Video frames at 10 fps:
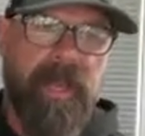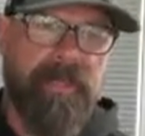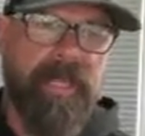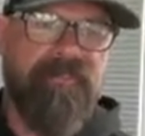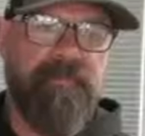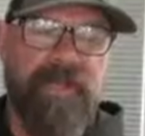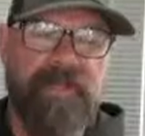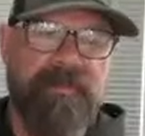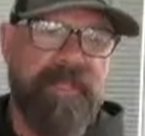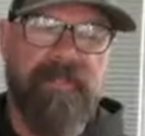lift. But
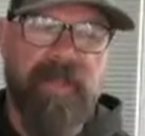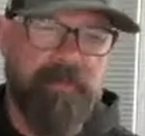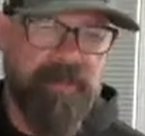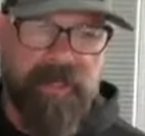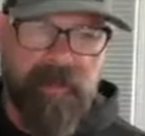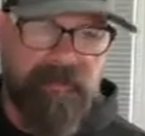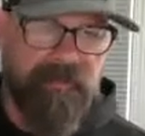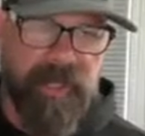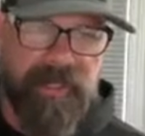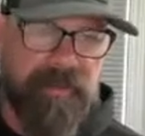if I'm just going
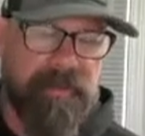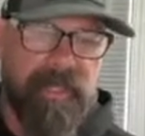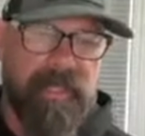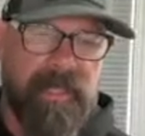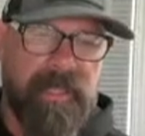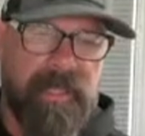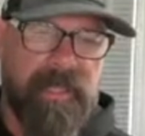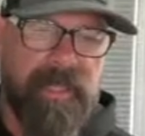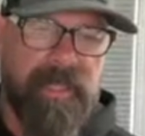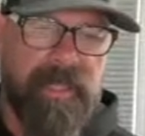for a
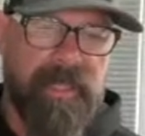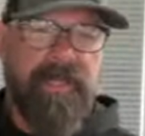3 to